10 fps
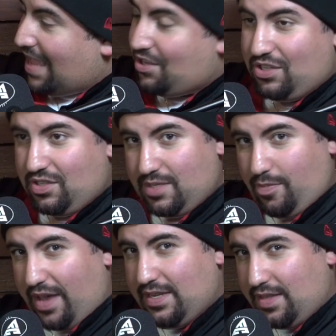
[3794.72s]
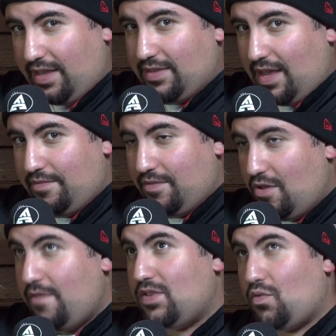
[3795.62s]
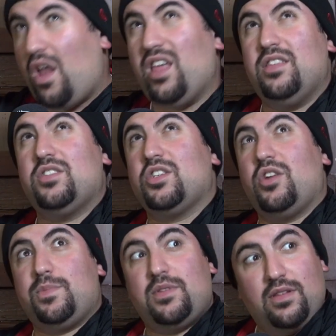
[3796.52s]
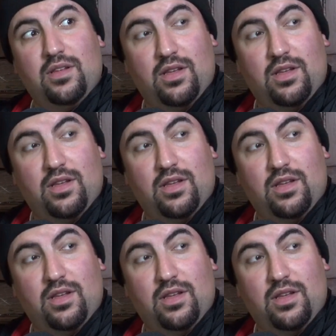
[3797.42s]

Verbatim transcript: That just to spice things up. Whoever's writing this script,